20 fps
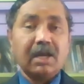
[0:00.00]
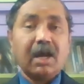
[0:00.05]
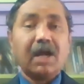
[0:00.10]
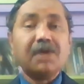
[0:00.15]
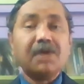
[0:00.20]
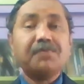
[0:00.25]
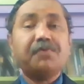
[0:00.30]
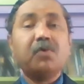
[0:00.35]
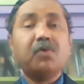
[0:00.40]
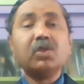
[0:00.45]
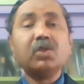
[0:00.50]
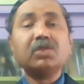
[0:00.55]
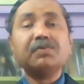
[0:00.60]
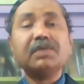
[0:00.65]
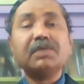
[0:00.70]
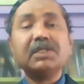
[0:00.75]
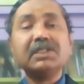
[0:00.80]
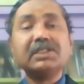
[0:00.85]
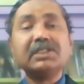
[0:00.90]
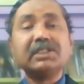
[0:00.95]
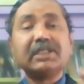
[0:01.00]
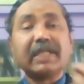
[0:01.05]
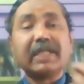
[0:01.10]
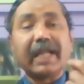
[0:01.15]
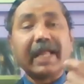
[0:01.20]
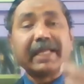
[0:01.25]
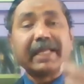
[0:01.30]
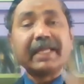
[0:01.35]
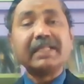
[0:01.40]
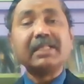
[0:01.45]
And fourth one is
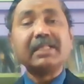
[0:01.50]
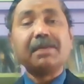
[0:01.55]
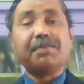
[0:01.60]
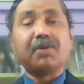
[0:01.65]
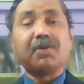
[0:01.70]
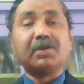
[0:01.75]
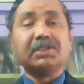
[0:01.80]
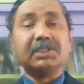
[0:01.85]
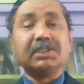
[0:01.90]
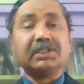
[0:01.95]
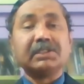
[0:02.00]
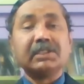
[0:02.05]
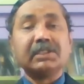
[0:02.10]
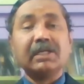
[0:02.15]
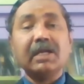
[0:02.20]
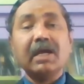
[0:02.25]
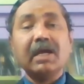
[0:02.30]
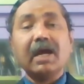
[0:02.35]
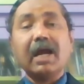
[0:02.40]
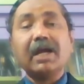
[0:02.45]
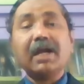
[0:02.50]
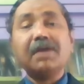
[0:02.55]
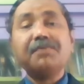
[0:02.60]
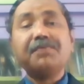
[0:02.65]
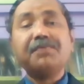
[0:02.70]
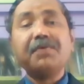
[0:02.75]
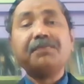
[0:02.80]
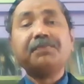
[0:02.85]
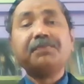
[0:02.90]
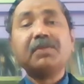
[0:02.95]
tracking the project. And
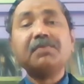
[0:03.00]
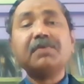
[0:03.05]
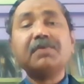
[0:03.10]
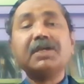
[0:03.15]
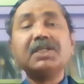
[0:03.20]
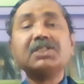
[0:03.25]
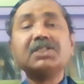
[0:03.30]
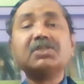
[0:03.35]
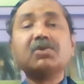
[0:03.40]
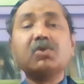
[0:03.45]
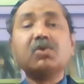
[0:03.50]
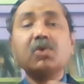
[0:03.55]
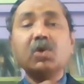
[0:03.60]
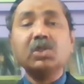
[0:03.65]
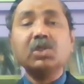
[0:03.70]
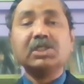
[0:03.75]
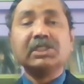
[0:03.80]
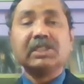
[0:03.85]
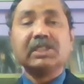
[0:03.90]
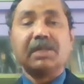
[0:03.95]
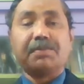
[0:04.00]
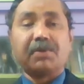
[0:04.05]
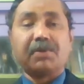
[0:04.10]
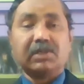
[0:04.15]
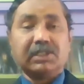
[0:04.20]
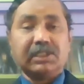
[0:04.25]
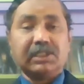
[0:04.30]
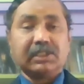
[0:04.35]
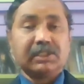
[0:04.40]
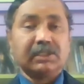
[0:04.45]
fifth one is closing the
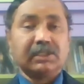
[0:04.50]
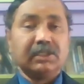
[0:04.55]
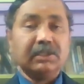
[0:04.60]
project.